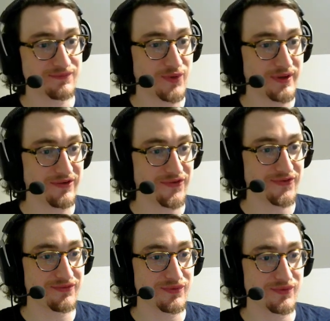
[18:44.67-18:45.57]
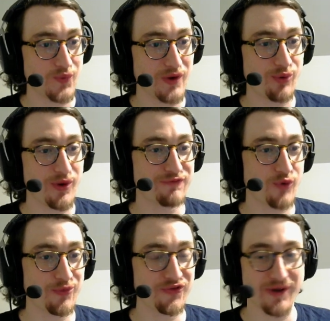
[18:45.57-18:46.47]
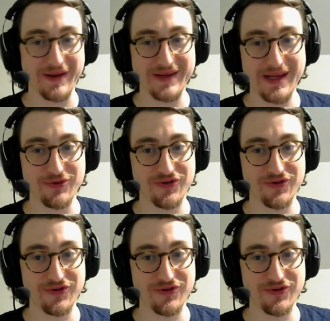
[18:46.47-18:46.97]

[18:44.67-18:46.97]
was 1.4% of my damage.